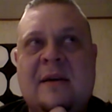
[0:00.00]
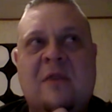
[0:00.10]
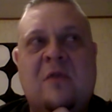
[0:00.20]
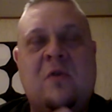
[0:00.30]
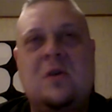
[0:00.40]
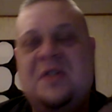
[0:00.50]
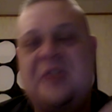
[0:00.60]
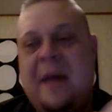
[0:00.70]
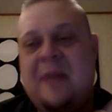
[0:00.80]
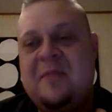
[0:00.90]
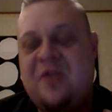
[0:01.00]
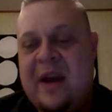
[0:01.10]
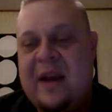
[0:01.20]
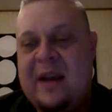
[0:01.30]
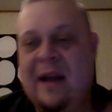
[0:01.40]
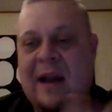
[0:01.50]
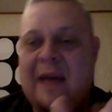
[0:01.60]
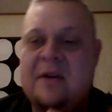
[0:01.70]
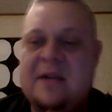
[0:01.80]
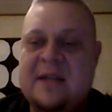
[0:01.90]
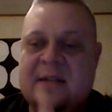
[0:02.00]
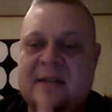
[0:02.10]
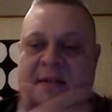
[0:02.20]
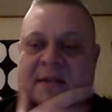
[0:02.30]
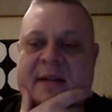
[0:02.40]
of course tape trading and later discs